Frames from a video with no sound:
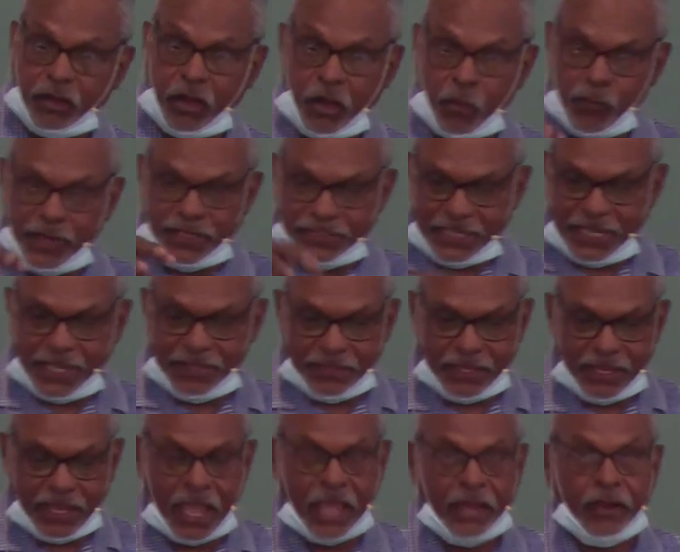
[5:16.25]
went down there
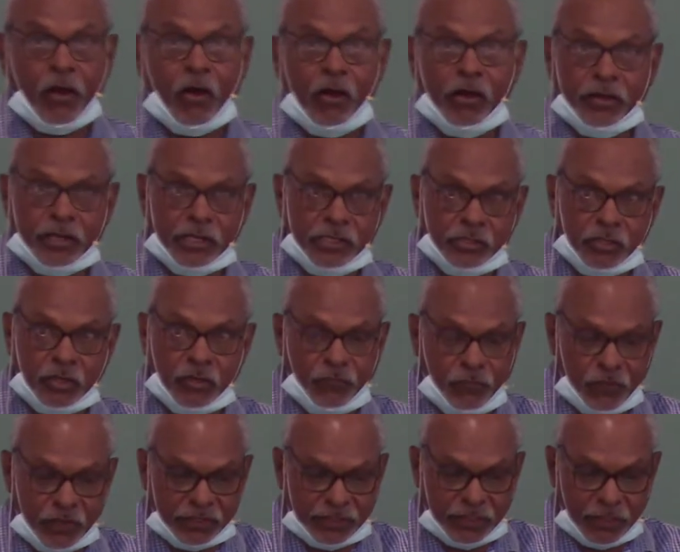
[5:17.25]
and I got a job.
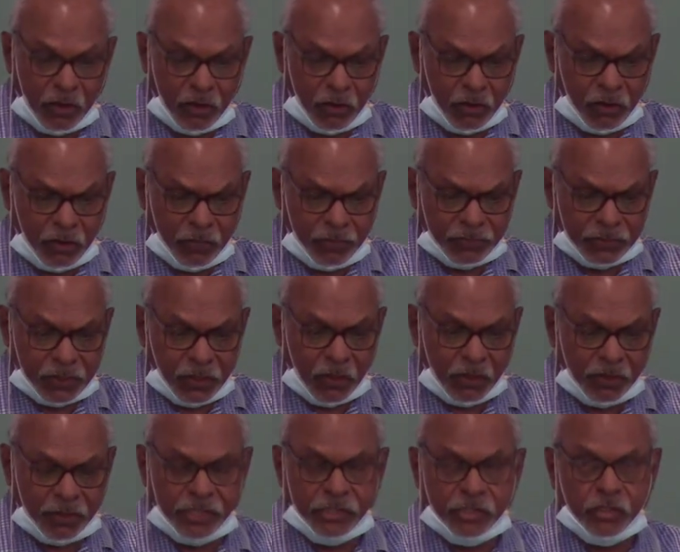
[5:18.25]
Firstly, I
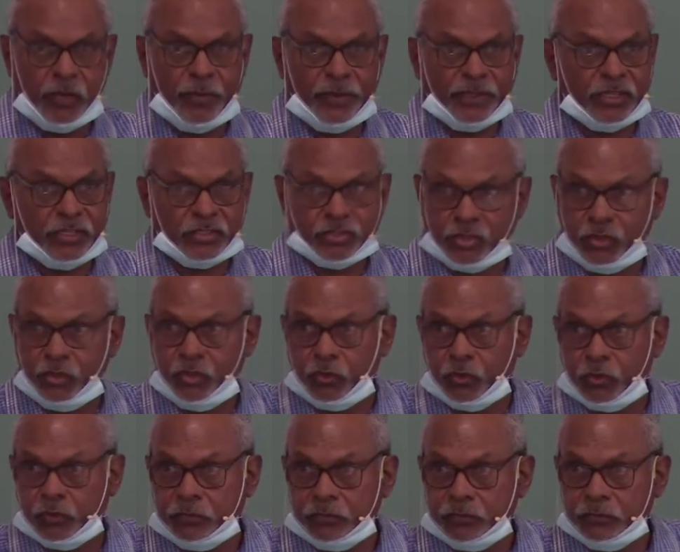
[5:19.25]
got a job at the school
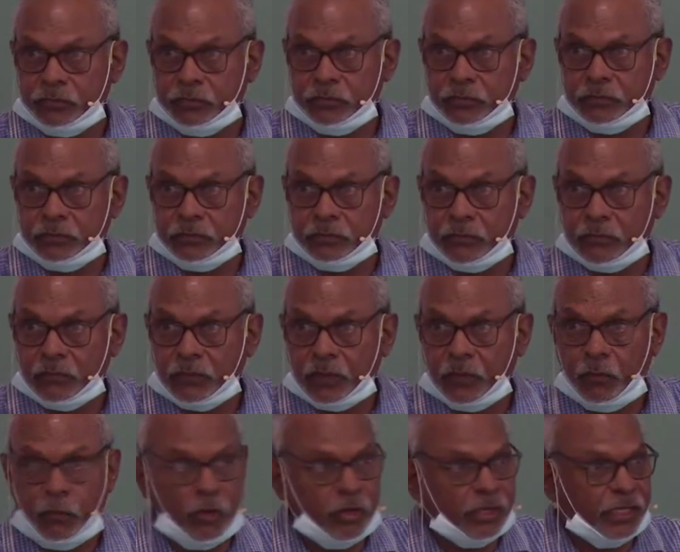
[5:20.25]

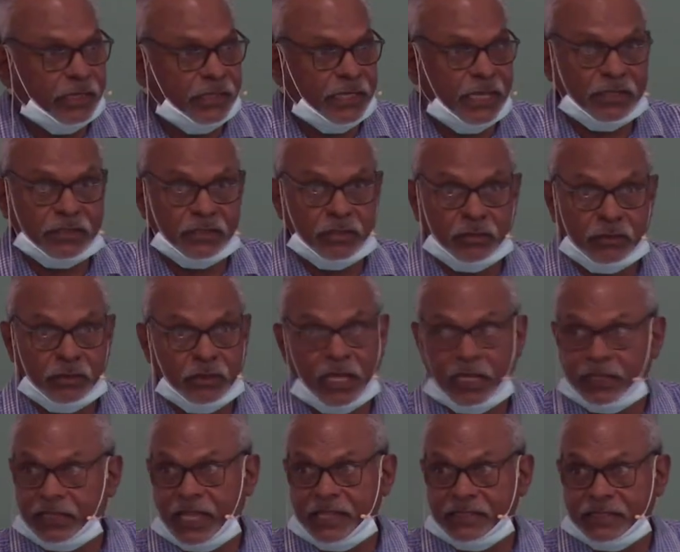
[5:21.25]
working there too. And
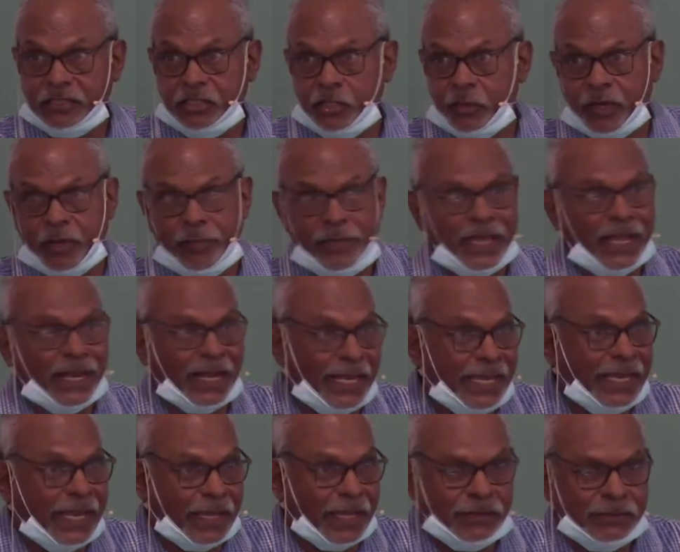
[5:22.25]
they said, you want to be a
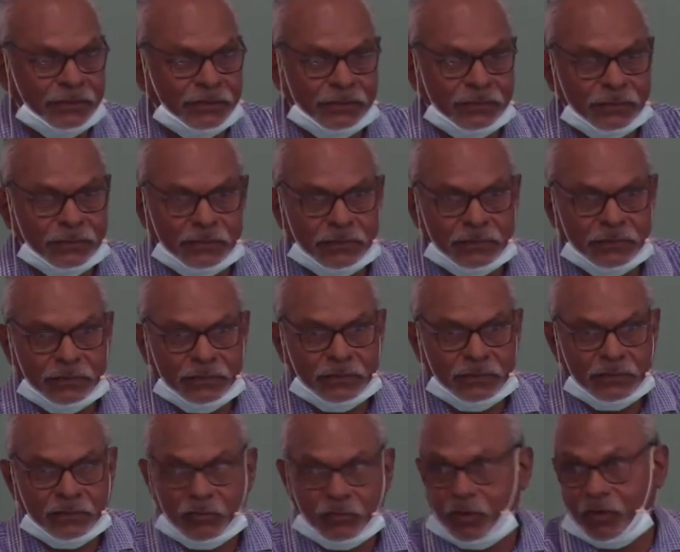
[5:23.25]
cleaner?
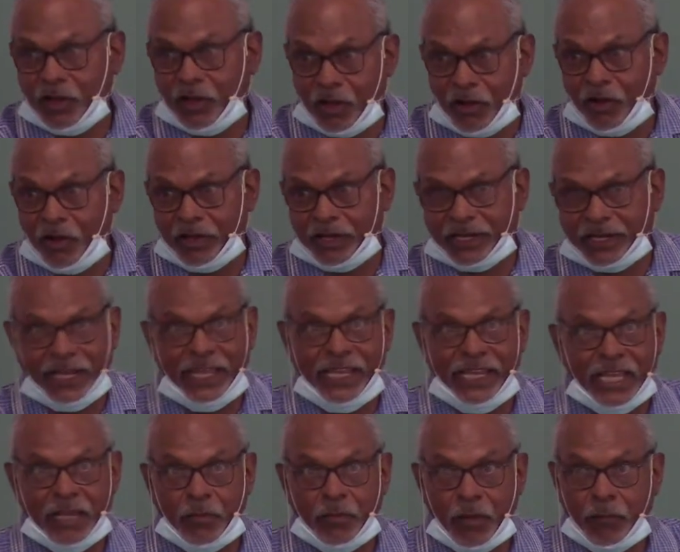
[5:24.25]
Well, I got cleaning
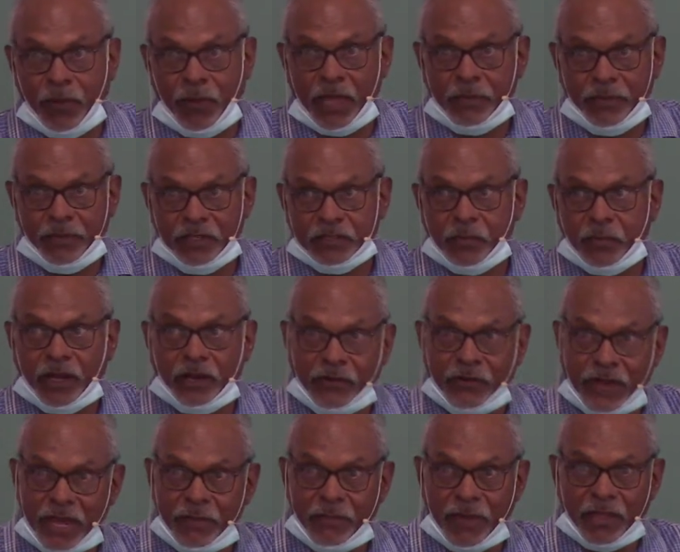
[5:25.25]
in my blood because my
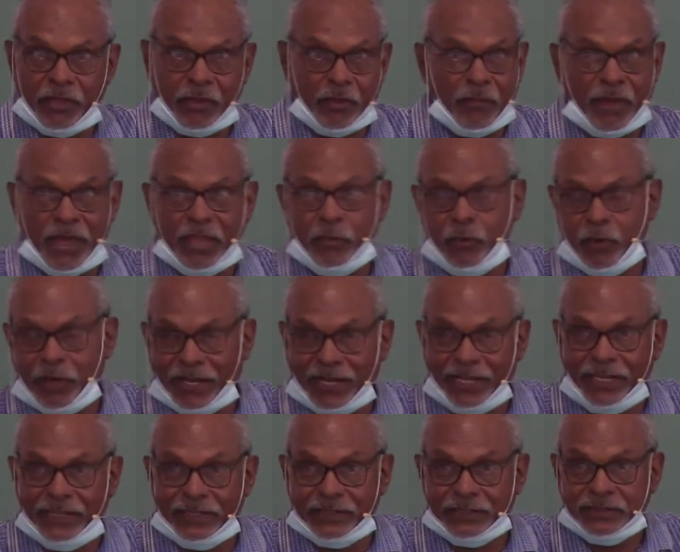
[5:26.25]
grandmother and mother were
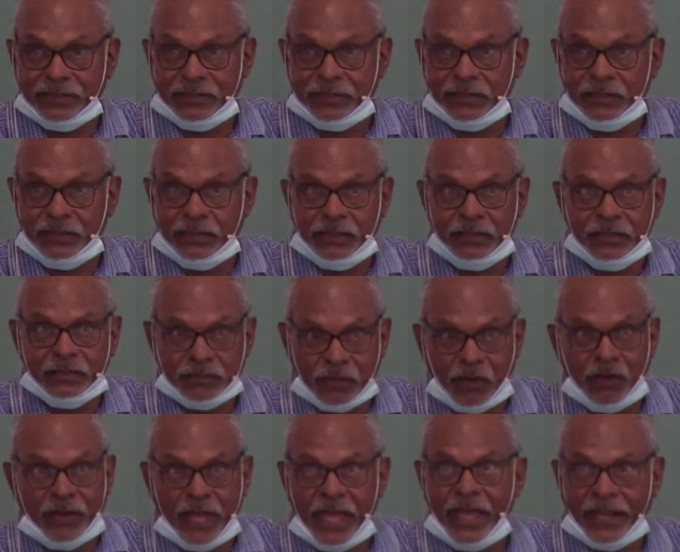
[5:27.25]
cleaners. So I
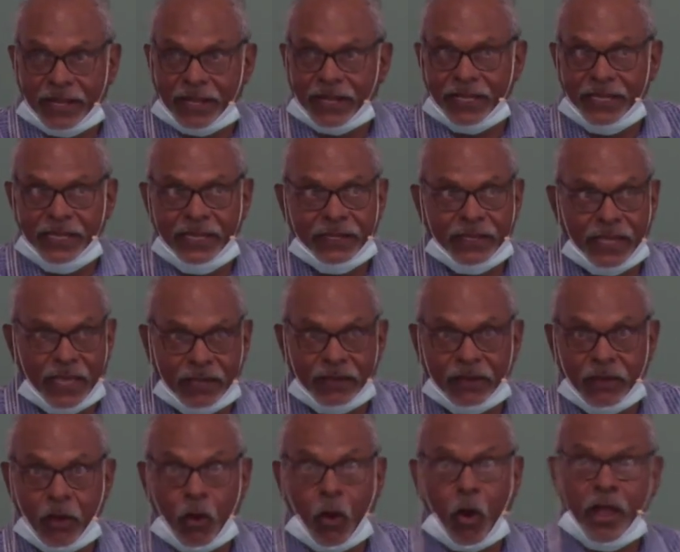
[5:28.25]
know how to clean. And
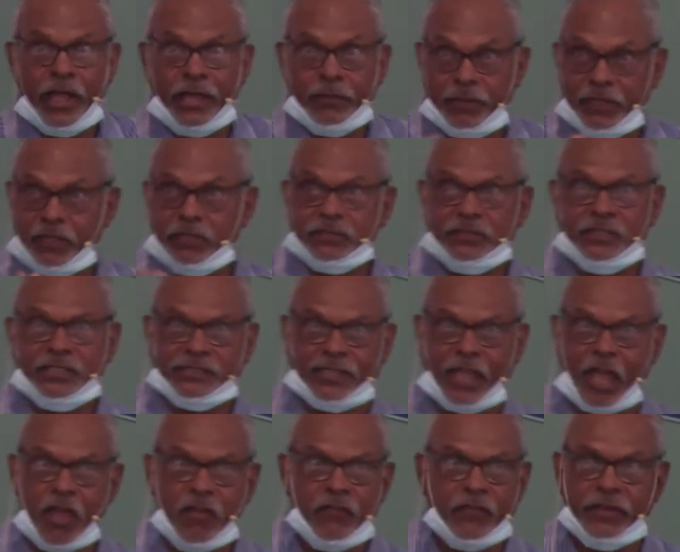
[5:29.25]
I had, because of this
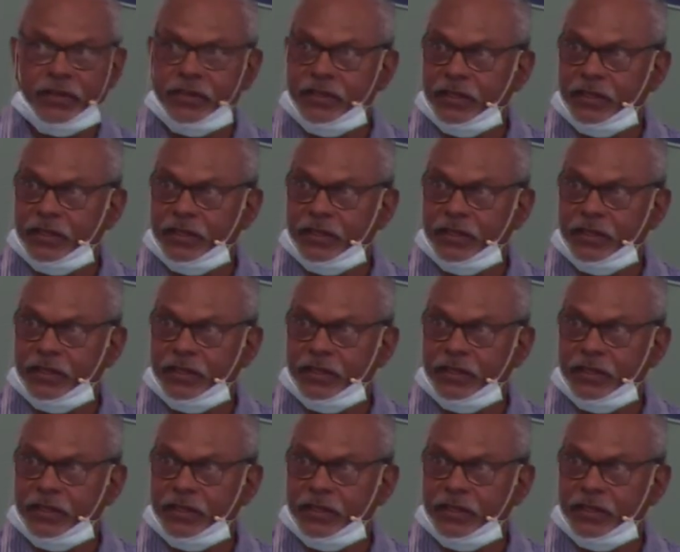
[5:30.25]
COVID,